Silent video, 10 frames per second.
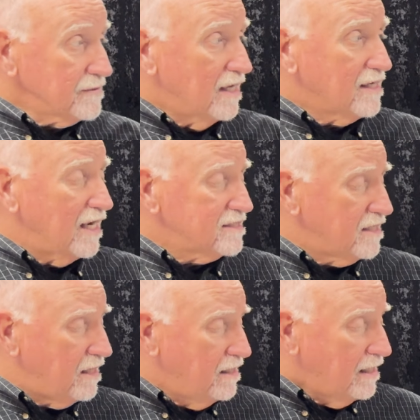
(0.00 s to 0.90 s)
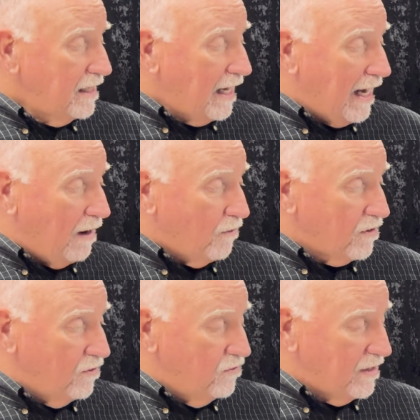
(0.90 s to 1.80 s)
Casa, our
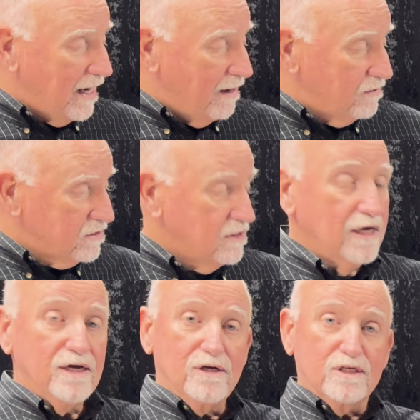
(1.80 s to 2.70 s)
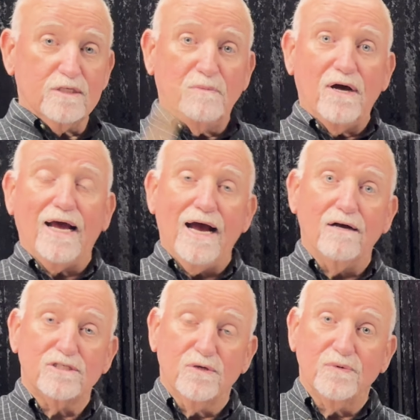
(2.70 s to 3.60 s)
own house. You just bought a
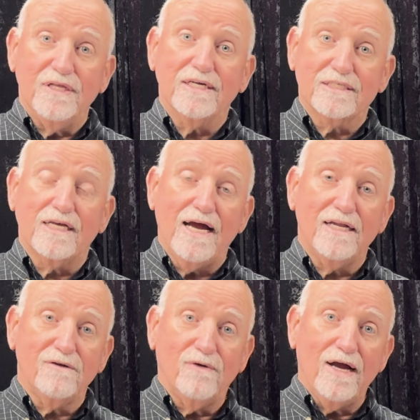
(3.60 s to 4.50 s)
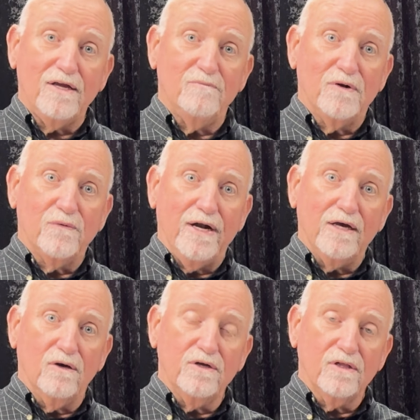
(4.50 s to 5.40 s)
house, you're really excited, right? You've been renting
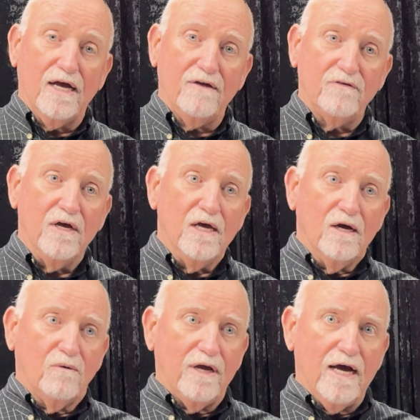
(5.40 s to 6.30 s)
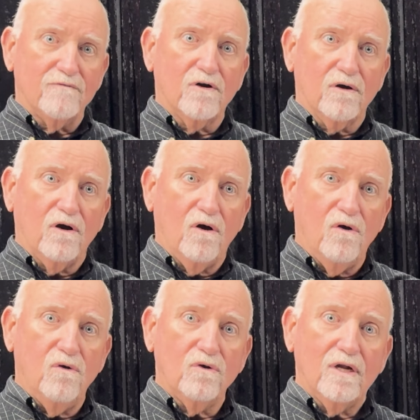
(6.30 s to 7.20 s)
all your life. We have our
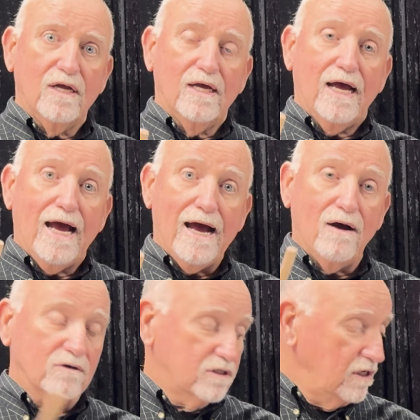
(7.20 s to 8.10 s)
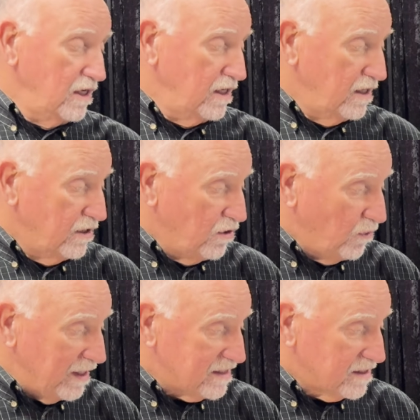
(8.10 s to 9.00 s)
own house.
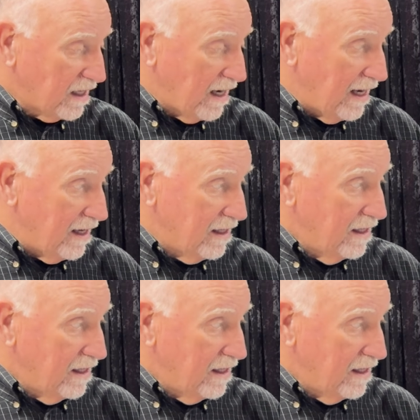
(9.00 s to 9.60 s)
Nuestra